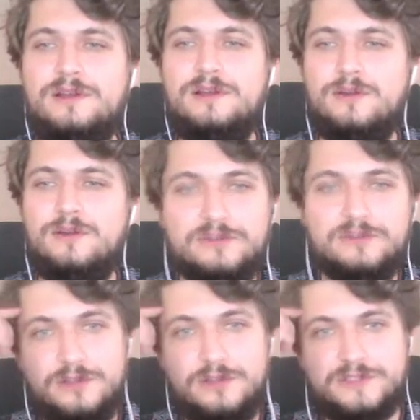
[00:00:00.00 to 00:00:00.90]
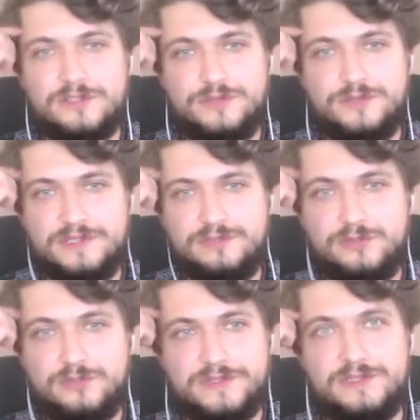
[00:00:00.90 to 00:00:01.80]
one of the oldest tricks in the
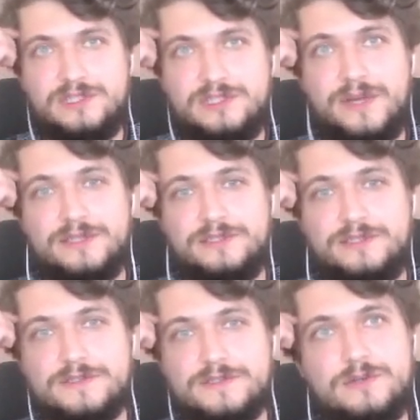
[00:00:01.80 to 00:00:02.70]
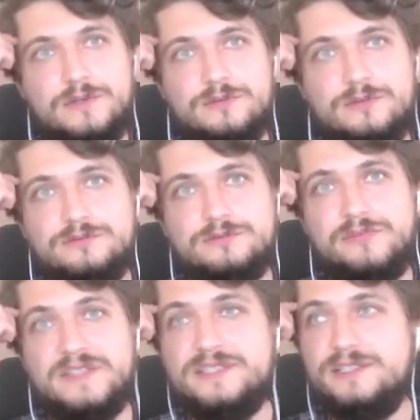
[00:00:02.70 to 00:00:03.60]
books in the debugging. So
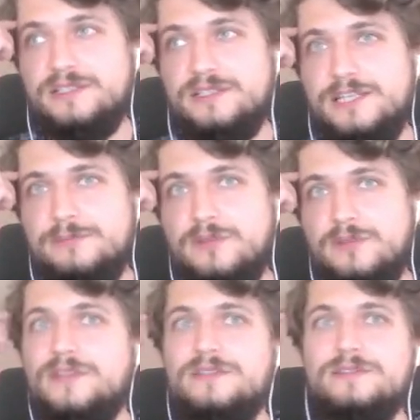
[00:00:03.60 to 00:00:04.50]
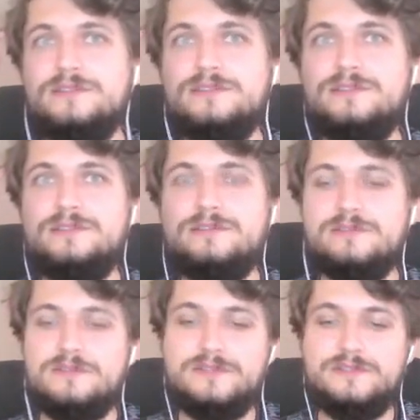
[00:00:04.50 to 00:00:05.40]
basically implement
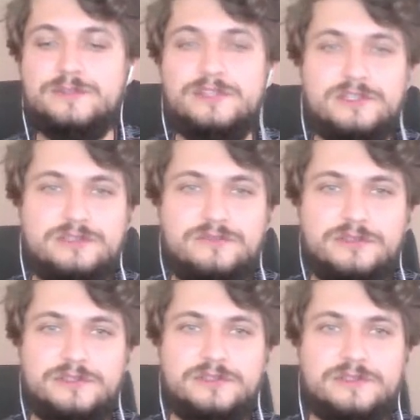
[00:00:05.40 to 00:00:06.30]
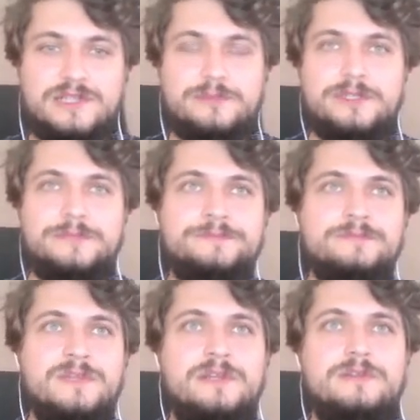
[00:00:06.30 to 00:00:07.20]
segmentation fault intercept.
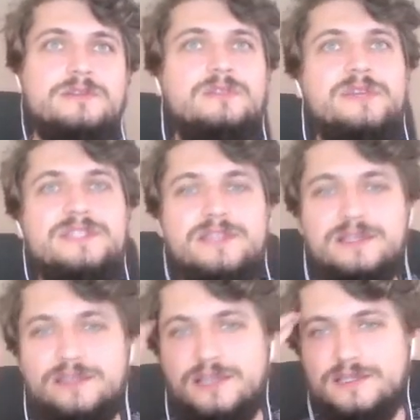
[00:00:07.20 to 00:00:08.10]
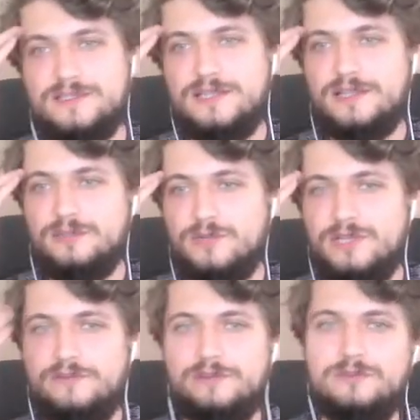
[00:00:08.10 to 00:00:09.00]
So the basic idea is that
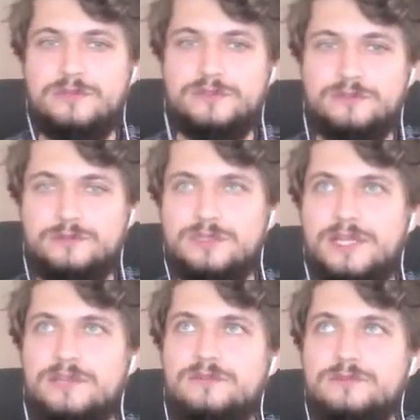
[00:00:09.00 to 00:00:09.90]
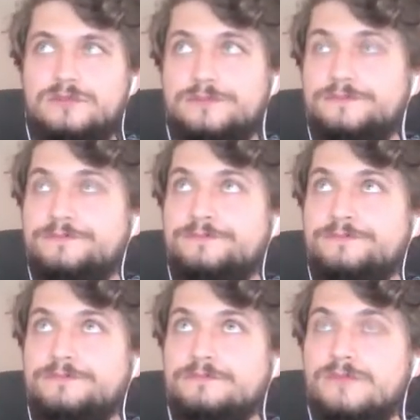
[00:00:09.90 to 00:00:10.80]
whenever you would like
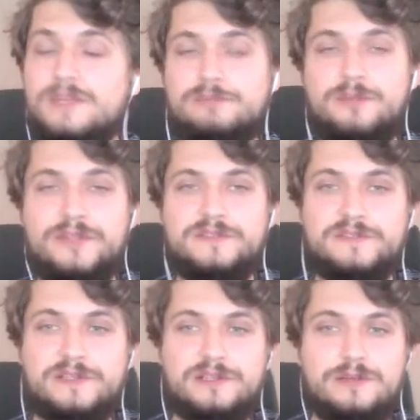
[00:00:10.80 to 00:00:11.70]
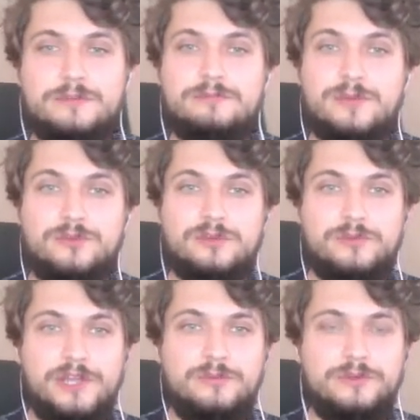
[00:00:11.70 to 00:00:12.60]
to implement a memory
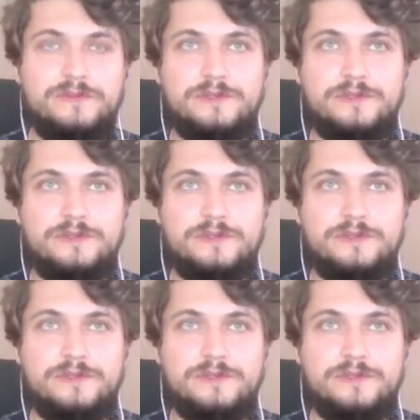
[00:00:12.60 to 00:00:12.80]
breakpoint,